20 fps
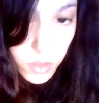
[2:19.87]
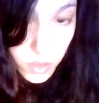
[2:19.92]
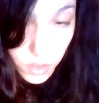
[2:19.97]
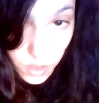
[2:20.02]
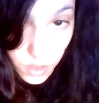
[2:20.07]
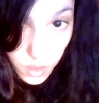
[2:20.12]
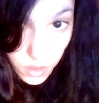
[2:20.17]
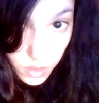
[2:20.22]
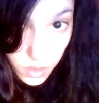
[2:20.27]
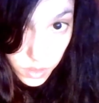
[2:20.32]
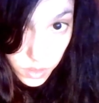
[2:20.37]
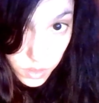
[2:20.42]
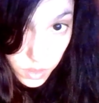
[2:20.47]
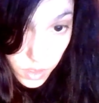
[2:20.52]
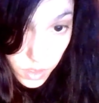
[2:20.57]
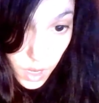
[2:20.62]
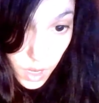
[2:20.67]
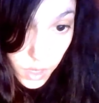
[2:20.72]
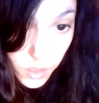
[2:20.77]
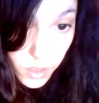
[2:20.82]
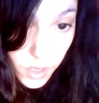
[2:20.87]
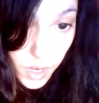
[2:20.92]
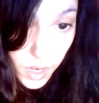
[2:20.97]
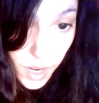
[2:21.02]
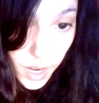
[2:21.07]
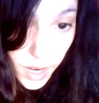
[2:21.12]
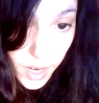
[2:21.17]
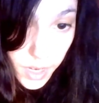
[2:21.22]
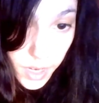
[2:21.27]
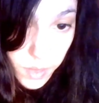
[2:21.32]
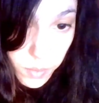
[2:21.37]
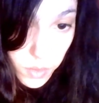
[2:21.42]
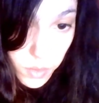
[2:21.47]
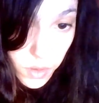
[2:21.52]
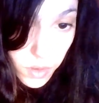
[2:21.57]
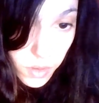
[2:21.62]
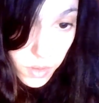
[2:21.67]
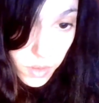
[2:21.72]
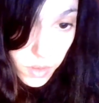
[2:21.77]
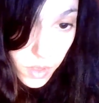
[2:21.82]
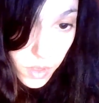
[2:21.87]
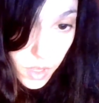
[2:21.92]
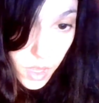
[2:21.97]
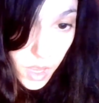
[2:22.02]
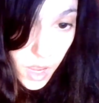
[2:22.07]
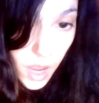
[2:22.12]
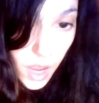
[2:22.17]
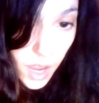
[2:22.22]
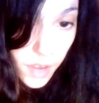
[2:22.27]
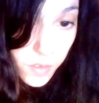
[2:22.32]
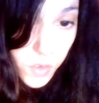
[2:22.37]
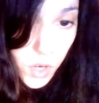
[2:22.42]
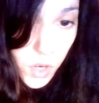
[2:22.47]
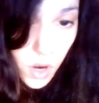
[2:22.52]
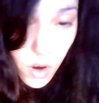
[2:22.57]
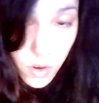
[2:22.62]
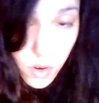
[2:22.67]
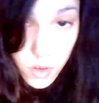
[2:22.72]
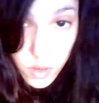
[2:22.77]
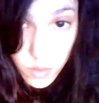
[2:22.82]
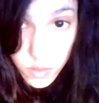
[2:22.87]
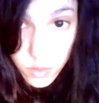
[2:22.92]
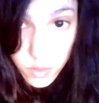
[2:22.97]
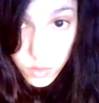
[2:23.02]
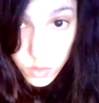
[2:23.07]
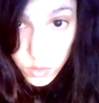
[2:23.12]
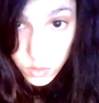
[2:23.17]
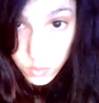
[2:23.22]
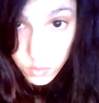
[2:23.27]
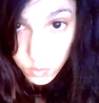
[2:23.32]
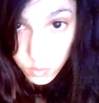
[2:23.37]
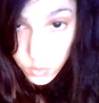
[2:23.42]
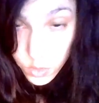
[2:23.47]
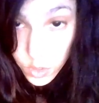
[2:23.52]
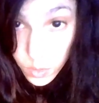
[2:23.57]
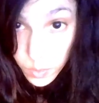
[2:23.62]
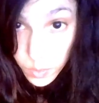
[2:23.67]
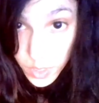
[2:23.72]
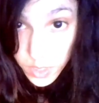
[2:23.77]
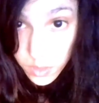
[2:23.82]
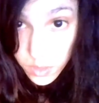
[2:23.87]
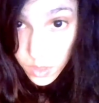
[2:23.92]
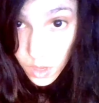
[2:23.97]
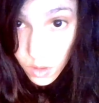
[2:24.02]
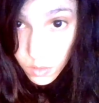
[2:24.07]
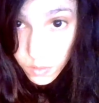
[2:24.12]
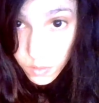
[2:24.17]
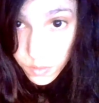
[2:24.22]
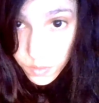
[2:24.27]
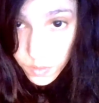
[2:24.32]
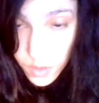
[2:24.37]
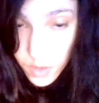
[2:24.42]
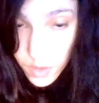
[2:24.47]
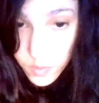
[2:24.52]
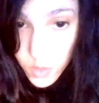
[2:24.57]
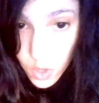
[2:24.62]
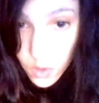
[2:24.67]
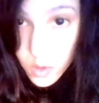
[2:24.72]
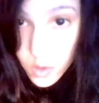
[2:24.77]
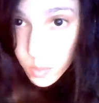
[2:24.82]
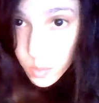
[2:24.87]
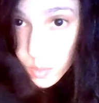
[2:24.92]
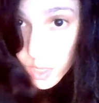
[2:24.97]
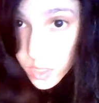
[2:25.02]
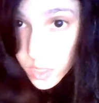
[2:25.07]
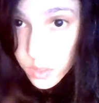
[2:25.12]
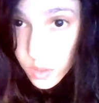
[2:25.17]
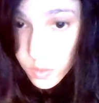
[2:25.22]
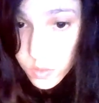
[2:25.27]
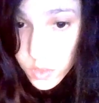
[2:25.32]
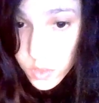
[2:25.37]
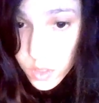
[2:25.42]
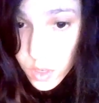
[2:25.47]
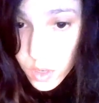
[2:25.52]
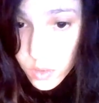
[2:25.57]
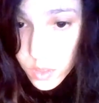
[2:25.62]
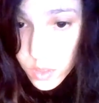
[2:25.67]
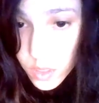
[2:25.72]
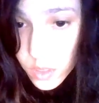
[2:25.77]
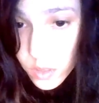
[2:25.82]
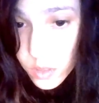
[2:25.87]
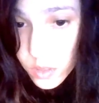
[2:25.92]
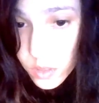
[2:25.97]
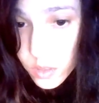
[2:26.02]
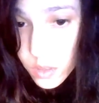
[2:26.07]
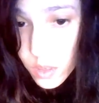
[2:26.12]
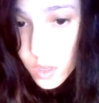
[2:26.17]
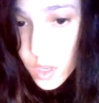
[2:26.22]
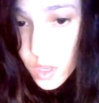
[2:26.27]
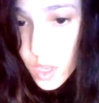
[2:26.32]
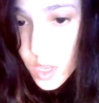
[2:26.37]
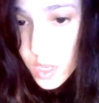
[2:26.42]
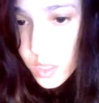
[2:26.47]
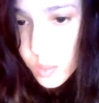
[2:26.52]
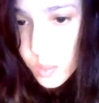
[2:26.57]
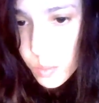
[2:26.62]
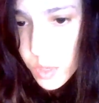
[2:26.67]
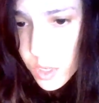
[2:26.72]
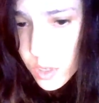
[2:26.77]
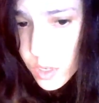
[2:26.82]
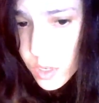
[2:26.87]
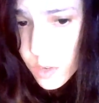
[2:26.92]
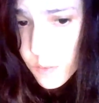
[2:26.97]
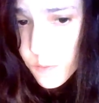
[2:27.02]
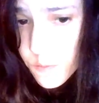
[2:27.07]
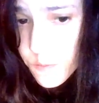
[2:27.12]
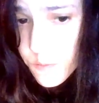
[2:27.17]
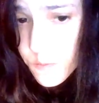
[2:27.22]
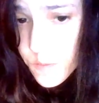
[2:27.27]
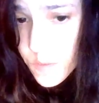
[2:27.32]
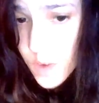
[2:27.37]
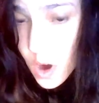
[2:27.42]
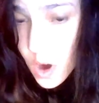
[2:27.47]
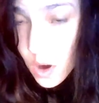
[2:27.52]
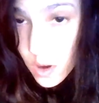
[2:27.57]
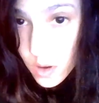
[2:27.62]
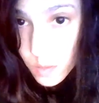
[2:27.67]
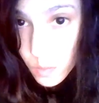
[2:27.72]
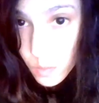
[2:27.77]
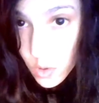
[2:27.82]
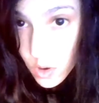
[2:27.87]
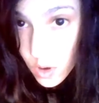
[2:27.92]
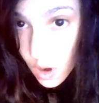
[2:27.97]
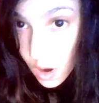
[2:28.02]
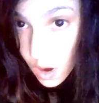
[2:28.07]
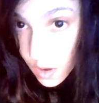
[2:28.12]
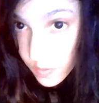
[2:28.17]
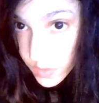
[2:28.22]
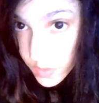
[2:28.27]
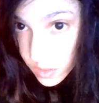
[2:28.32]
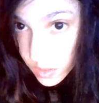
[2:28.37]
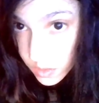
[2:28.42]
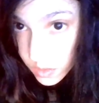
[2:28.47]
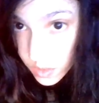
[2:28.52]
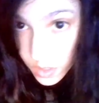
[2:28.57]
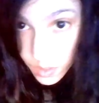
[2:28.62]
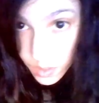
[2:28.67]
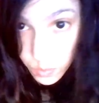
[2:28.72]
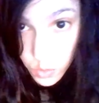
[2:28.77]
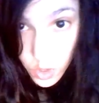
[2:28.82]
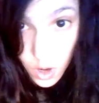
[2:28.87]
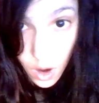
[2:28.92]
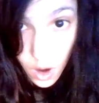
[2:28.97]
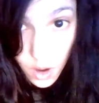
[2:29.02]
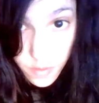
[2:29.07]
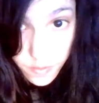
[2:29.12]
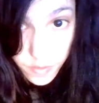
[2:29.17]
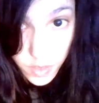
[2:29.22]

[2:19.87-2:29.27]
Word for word: I may start to notice the colored animal I've coded to myself. I've coded myself to notice. It's appearing far more